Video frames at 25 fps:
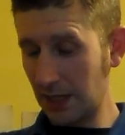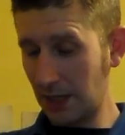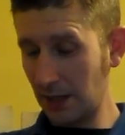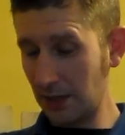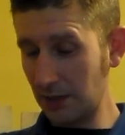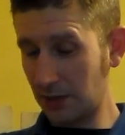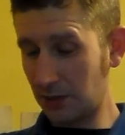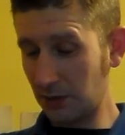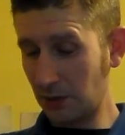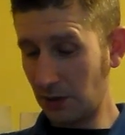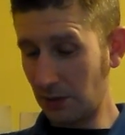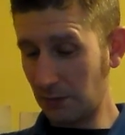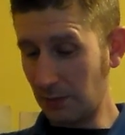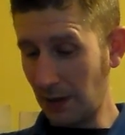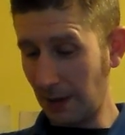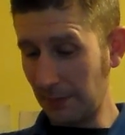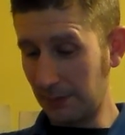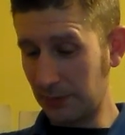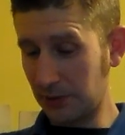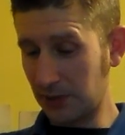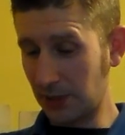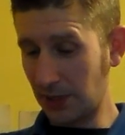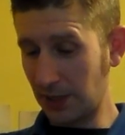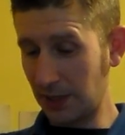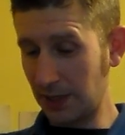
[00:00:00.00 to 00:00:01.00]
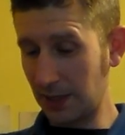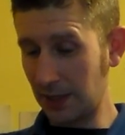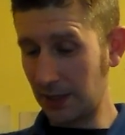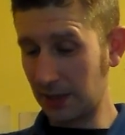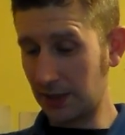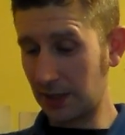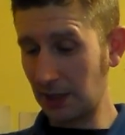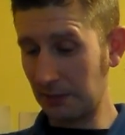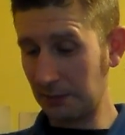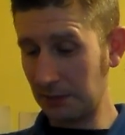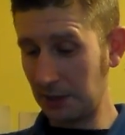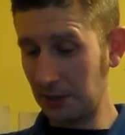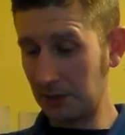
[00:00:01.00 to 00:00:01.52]
go to our website
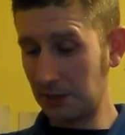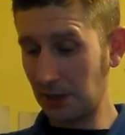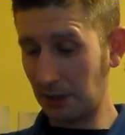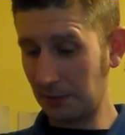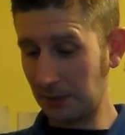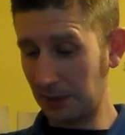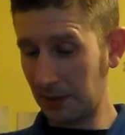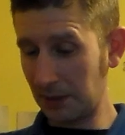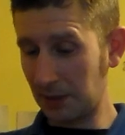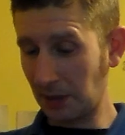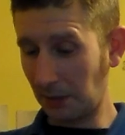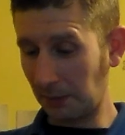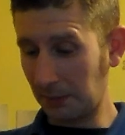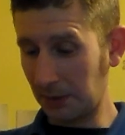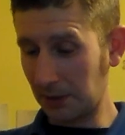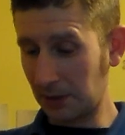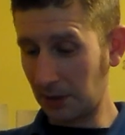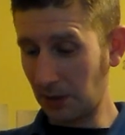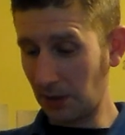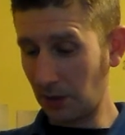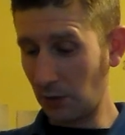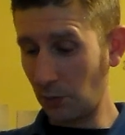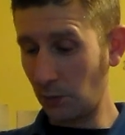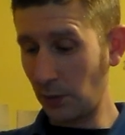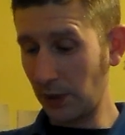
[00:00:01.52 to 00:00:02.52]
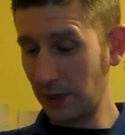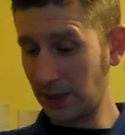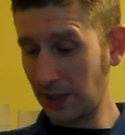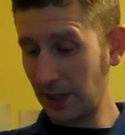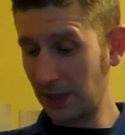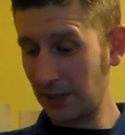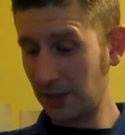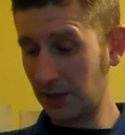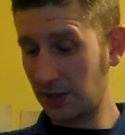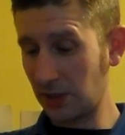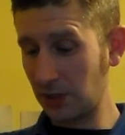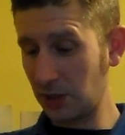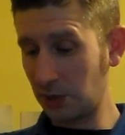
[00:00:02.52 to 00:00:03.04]
at
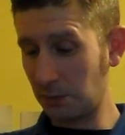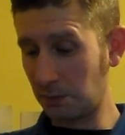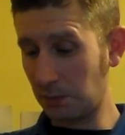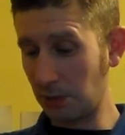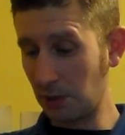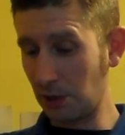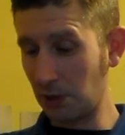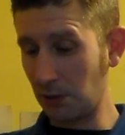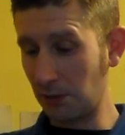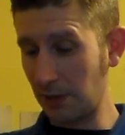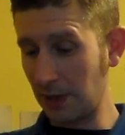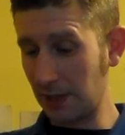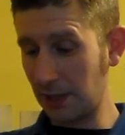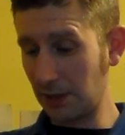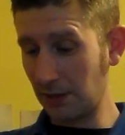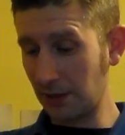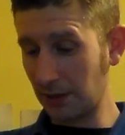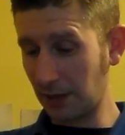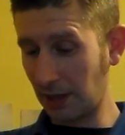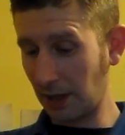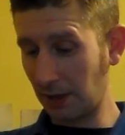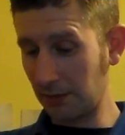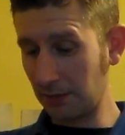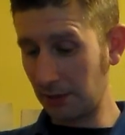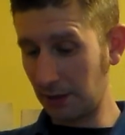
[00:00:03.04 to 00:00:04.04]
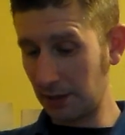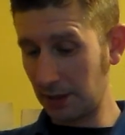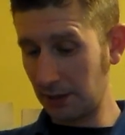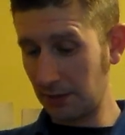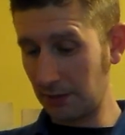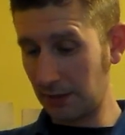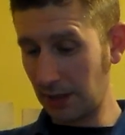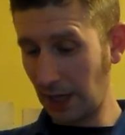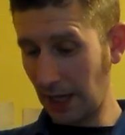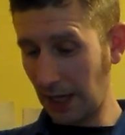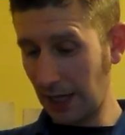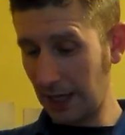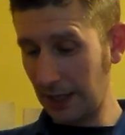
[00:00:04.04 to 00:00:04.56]

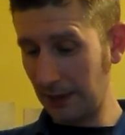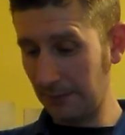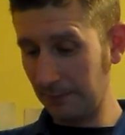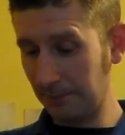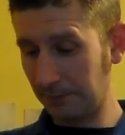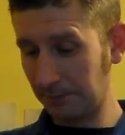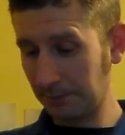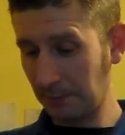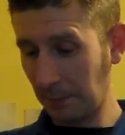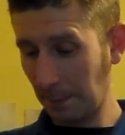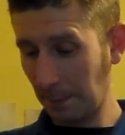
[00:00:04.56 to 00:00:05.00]
www.whittngtonsbrewery.co.uk.